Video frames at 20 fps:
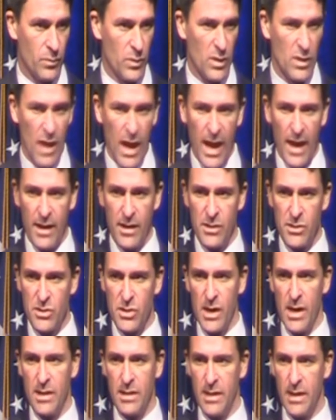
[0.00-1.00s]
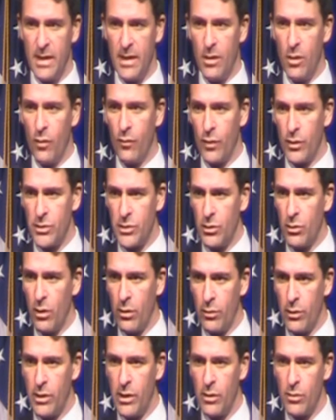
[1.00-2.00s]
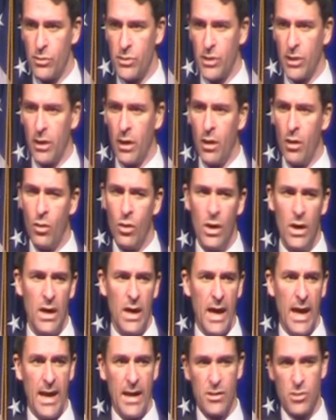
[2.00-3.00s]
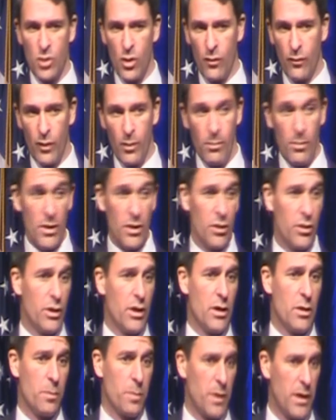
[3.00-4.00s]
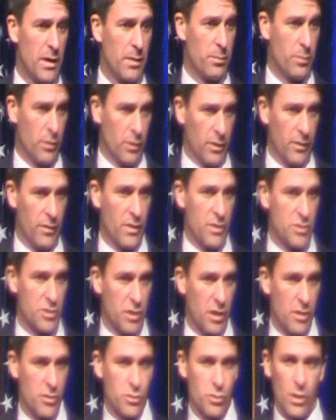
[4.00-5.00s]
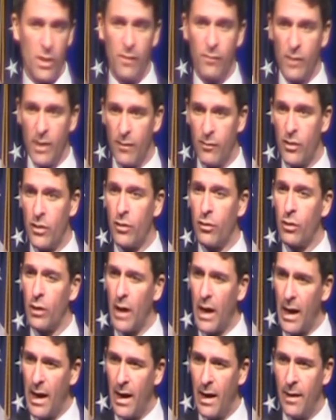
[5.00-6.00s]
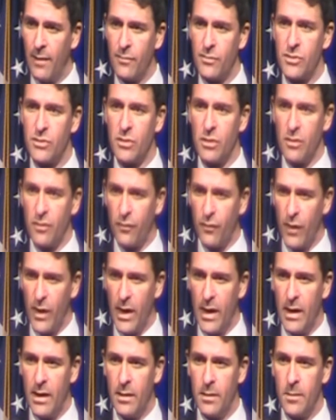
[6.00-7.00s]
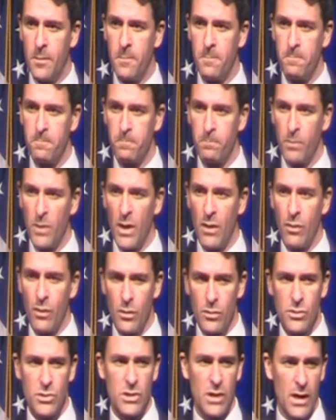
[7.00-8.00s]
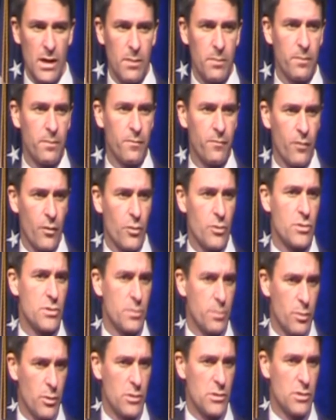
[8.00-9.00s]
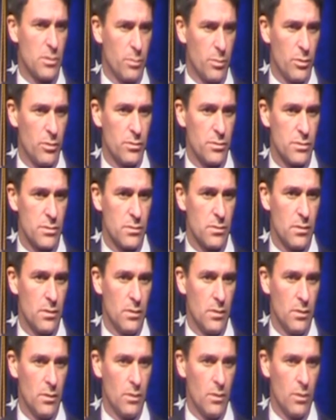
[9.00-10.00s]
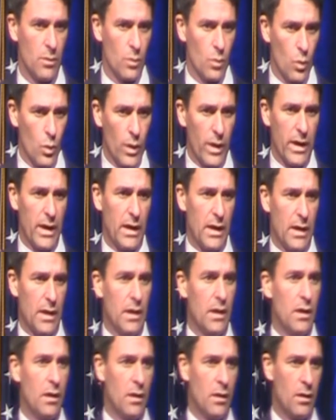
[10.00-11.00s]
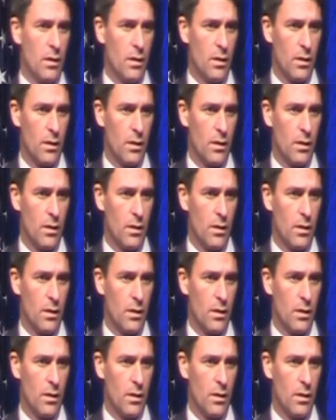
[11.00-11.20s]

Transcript: not as they did over 200 years ago, and as over a million people in this country have given their lives to defend those same first principles. We